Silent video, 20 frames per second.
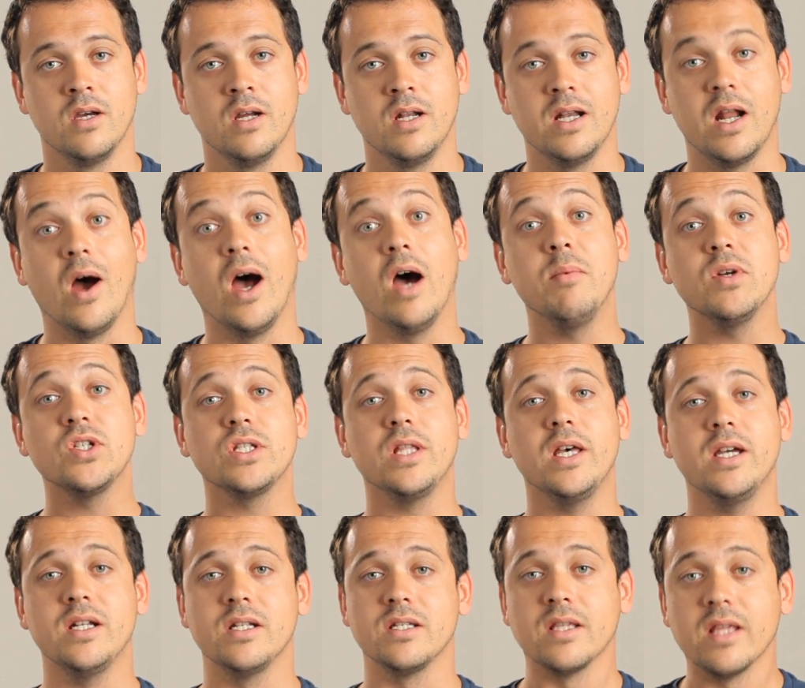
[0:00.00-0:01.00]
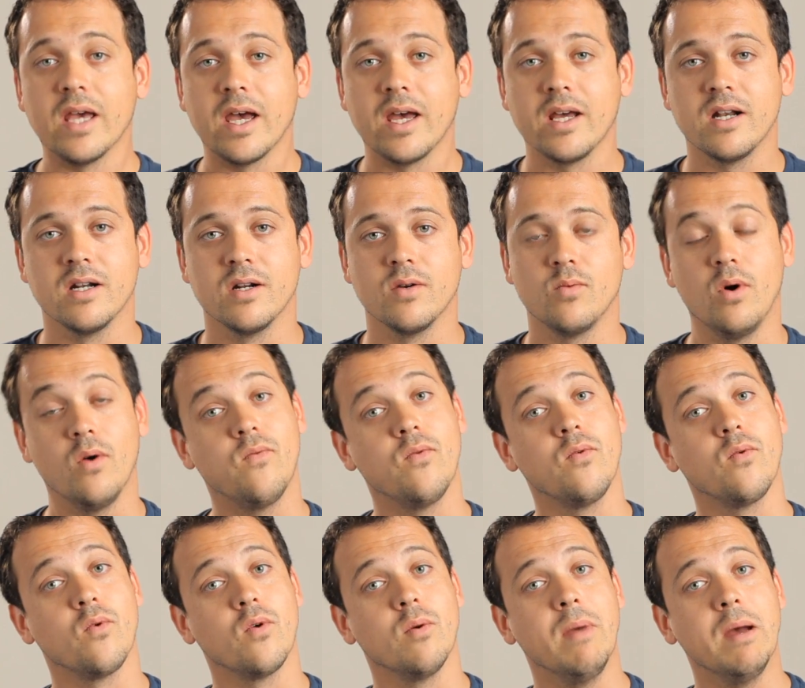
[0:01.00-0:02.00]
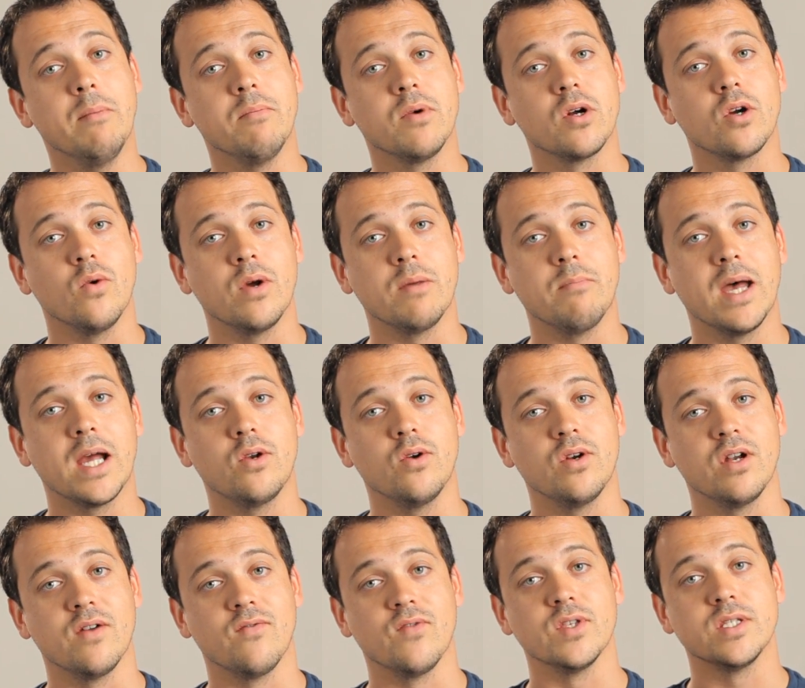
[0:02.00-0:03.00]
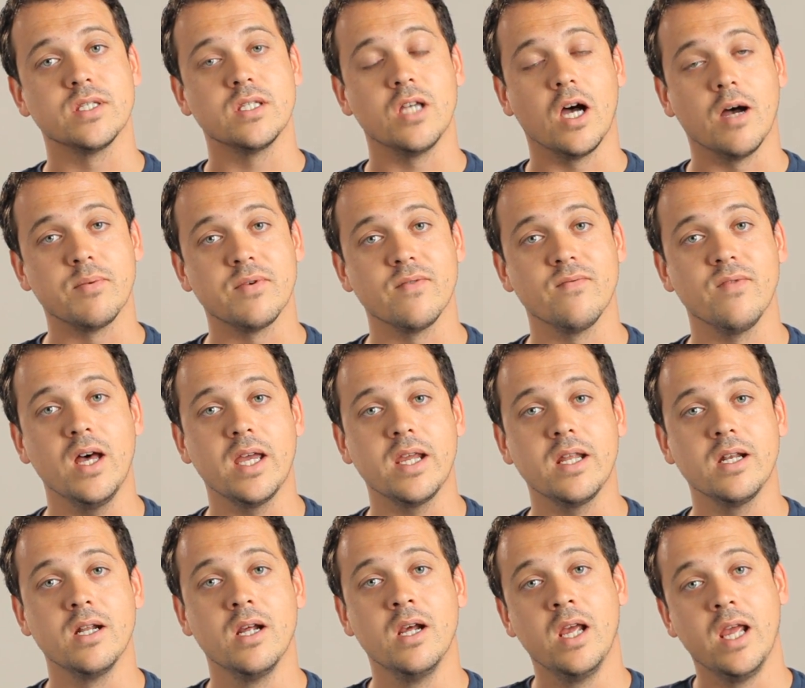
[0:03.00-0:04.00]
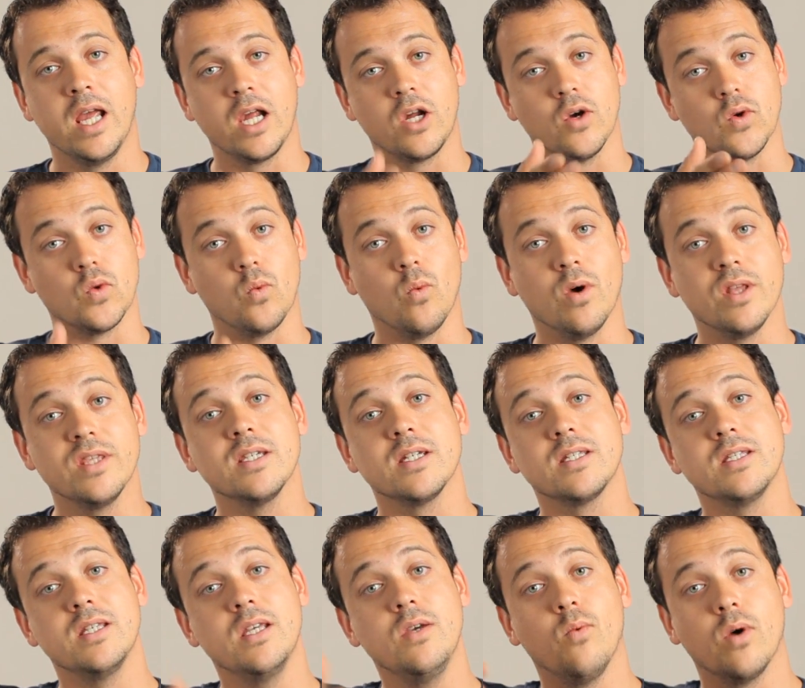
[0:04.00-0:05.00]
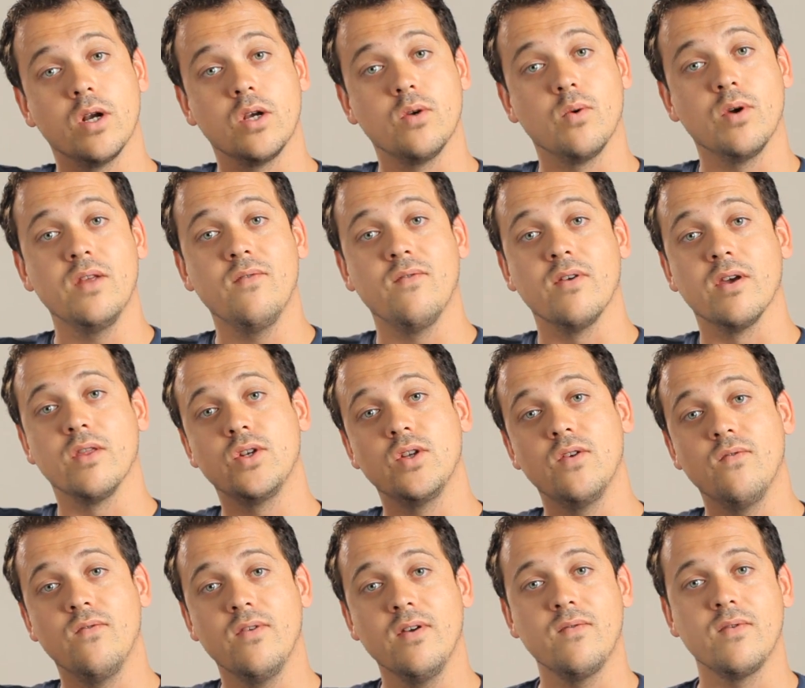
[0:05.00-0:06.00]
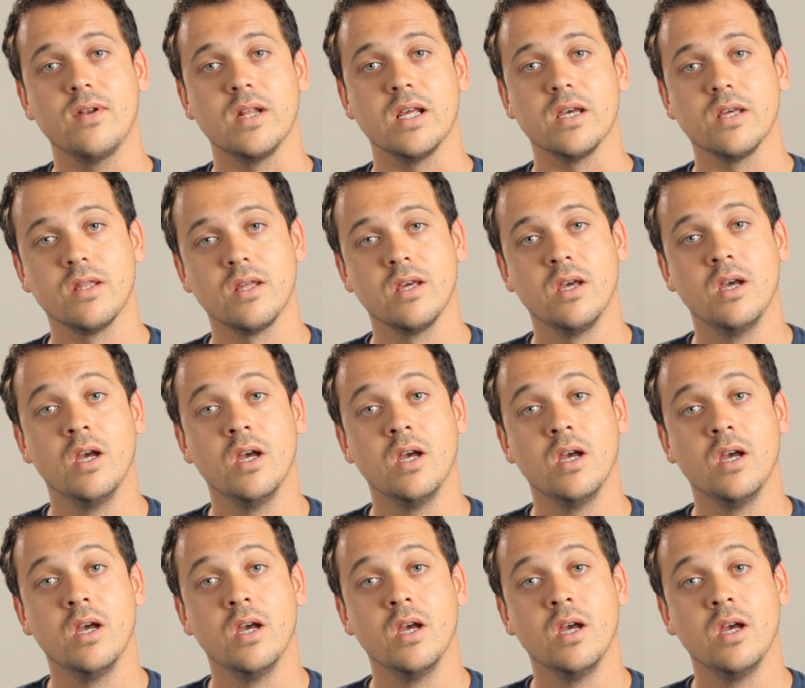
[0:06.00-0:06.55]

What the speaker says: Now, how much light is that? Well, if we remember going back to our different stops of light, it goes 1/60, 1/25th, 2/50th.